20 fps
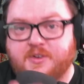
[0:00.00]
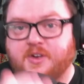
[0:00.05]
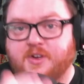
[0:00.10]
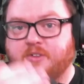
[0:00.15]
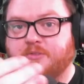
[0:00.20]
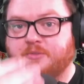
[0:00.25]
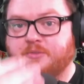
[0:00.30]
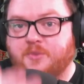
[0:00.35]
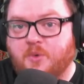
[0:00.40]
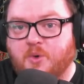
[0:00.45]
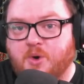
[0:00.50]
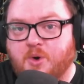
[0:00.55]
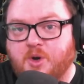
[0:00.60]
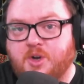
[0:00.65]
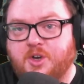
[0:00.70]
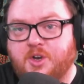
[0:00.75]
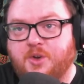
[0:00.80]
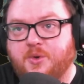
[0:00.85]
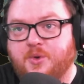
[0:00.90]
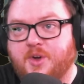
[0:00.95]
fort,
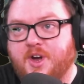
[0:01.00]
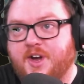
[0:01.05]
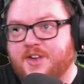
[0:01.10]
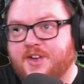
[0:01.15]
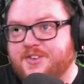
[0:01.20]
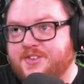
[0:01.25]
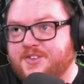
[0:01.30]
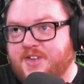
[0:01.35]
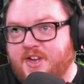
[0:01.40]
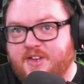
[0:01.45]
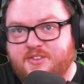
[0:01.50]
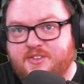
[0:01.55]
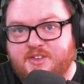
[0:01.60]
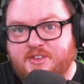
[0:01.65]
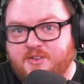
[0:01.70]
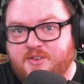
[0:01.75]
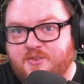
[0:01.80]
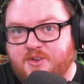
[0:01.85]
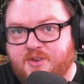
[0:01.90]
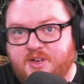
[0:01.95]
new content that
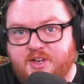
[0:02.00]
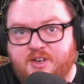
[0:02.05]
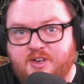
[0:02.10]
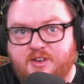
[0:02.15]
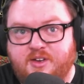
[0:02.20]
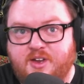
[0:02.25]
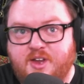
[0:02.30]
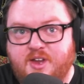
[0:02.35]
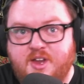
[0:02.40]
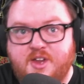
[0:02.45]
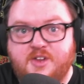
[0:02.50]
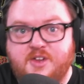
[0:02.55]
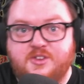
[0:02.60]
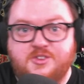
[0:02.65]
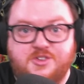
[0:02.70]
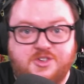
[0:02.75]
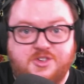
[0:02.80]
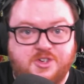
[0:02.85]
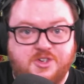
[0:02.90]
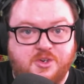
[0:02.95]
you can
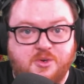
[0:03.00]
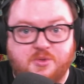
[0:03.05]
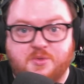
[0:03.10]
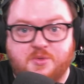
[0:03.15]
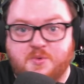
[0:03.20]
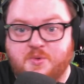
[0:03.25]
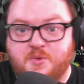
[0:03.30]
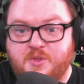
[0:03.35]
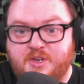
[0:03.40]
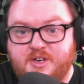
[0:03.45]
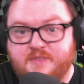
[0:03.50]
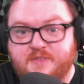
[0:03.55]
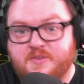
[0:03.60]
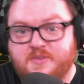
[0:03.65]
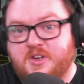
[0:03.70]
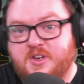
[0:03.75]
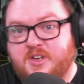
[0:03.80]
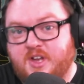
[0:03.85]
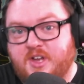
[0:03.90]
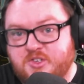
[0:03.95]
do through the
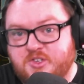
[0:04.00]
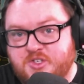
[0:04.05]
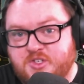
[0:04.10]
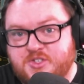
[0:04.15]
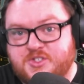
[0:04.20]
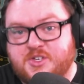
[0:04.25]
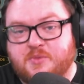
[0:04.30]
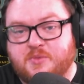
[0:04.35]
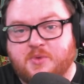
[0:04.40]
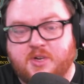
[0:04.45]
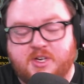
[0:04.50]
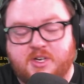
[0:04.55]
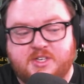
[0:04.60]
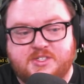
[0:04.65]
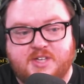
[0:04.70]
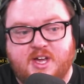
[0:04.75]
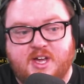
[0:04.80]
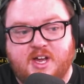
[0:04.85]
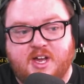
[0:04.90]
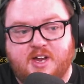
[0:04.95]
different dungeons that we're going to
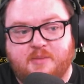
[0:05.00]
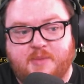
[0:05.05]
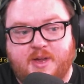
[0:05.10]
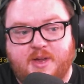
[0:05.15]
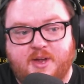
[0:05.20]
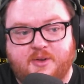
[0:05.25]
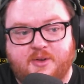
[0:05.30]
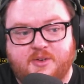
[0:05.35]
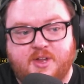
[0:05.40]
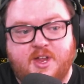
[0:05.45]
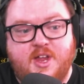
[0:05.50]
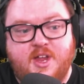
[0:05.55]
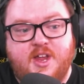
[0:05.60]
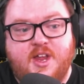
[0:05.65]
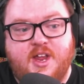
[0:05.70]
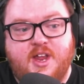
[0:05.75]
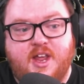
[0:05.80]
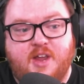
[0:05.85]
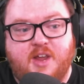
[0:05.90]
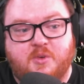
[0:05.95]
talk about.
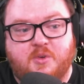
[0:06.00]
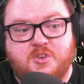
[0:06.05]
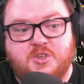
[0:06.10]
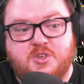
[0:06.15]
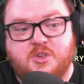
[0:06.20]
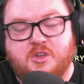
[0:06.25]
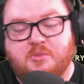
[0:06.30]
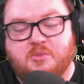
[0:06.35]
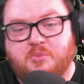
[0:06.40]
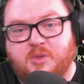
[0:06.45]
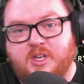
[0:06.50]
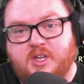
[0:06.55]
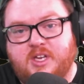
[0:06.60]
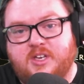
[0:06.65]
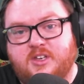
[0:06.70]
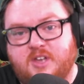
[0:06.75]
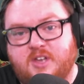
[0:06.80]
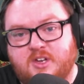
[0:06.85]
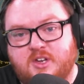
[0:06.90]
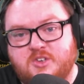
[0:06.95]
And once you
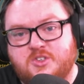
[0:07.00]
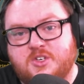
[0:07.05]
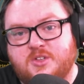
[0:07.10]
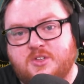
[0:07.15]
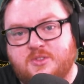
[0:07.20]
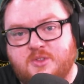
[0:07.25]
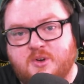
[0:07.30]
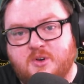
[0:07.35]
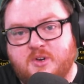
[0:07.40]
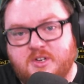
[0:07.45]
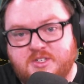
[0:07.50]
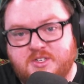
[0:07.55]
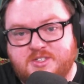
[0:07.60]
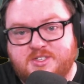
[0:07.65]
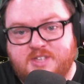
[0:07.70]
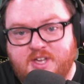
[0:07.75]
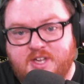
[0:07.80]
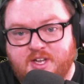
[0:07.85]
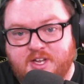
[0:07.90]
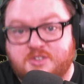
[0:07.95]
complete Dungeon
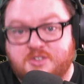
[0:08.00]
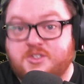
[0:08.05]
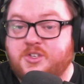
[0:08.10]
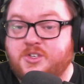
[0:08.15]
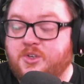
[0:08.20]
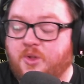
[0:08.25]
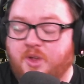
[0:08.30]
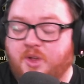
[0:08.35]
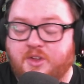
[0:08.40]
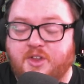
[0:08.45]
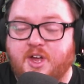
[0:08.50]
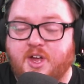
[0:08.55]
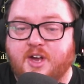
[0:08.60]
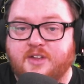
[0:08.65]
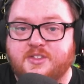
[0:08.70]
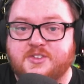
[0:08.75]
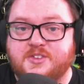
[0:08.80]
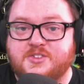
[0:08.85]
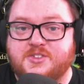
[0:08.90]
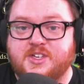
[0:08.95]
36, you'll unlock
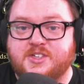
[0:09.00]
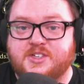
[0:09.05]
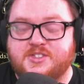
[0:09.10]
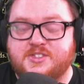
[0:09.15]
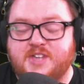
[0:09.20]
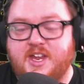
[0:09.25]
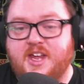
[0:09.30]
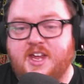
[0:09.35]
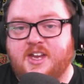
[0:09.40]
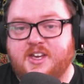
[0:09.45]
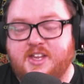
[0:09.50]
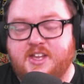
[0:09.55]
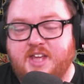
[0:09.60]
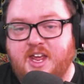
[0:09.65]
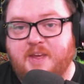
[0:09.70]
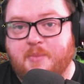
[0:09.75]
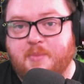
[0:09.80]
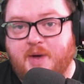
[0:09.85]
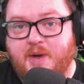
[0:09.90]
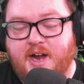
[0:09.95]
the 6
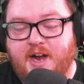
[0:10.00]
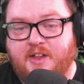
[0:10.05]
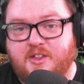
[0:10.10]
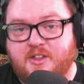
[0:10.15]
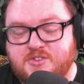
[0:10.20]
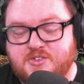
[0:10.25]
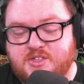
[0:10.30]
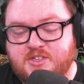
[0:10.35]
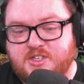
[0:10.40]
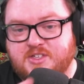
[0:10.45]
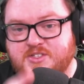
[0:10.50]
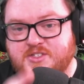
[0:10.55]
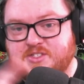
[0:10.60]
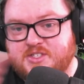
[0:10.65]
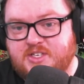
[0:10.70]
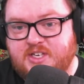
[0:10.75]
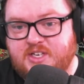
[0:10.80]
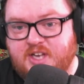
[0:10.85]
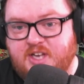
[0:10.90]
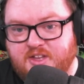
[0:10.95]
endgame islands that you can
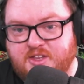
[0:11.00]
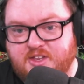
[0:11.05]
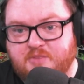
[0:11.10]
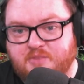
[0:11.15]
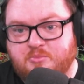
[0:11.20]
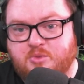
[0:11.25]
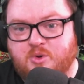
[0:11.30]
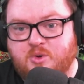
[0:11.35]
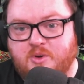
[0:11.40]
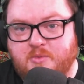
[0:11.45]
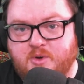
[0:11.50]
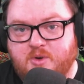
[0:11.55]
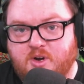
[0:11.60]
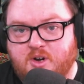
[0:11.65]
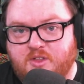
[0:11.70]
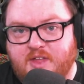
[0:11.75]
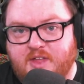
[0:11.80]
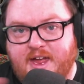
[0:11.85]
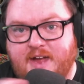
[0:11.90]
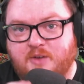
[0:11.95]
see on the perimeter
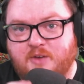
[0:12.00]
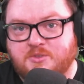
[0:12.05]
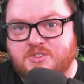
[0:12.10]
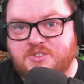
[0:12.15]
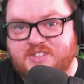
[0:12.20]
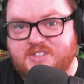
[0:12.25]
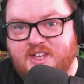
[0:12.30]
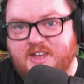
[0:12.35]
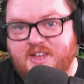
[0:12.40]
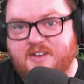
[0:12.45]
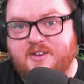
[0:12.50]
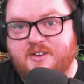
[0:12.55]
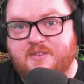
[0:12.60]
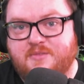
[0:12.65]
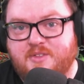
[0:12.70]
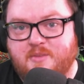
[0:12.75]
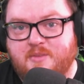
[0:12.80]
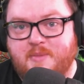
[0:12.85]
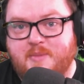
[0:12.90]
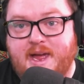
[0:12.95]
of the outside of
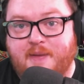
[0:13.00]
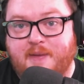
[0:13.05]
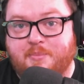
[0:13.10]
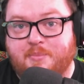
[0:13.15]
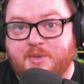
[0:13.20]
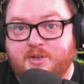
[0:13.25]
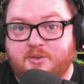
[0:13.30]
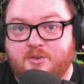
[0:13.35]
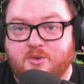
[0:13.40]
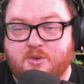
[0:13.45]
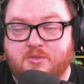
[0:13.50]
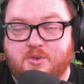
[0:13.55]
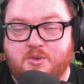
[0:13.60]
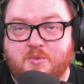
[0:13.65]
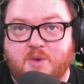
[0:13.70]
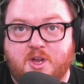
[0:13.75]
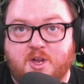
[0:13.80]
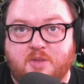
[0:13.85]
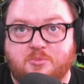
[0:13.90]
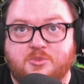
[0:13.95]
the map in Dwarven
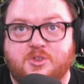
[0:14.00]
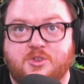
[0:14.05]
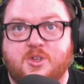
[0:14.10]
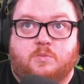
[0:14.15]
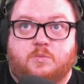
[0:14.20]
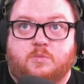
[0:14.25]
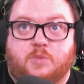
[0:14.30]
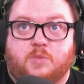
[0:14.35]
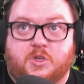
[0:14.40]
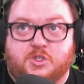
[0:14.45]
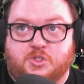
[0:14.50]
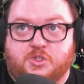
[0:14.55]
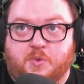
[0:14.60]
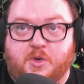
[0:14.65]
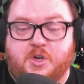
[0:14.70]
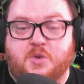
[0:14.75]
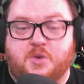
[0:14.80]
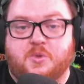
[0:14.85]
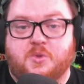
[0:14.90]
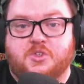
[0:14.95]
Realms. Also, while
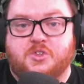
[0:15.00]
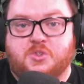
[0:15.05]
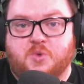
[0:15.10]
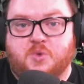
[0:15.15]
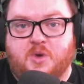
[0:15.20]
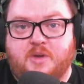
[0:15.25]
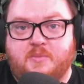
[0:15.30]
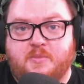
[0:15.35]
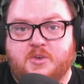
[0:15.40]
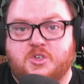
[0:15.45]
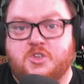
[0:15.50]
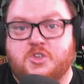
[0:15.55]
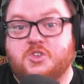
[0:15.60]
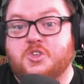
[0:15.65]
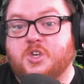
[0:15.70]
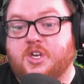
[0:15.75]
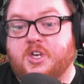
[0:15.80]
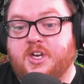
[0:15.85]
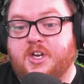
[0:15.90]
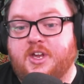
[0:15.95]
you're doing the story missions,
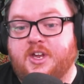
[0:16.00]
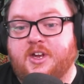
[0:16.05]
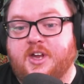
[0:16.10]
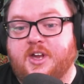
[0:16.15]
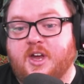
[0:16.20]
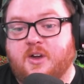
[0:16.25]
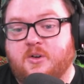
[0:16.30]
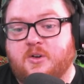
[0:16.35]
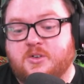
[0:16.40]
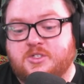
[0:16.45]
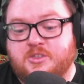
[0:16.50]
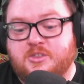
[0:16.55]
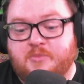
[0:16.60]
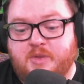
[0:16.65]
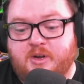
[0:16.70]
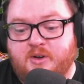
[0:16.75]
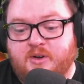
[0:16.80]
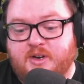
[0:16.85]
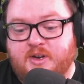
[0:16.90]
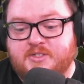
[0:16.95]
you're going to encounter some
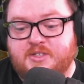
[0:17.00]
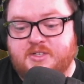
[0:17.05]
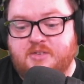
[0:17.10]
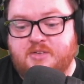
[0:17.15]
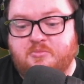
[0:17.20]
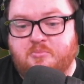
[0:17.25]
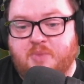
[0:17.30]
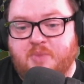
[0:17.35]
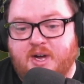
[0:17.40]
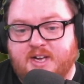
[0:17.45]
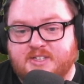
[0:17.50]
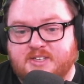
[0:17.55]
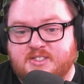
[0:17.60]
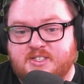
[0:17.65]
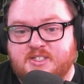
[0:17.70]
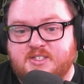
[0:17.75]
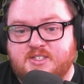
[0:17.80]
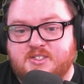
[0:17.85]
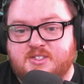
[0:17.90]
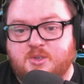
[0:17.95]
interesting
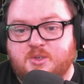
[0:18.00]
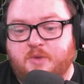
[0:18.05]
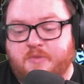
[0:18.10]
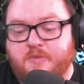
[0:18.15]
bosses. So if you're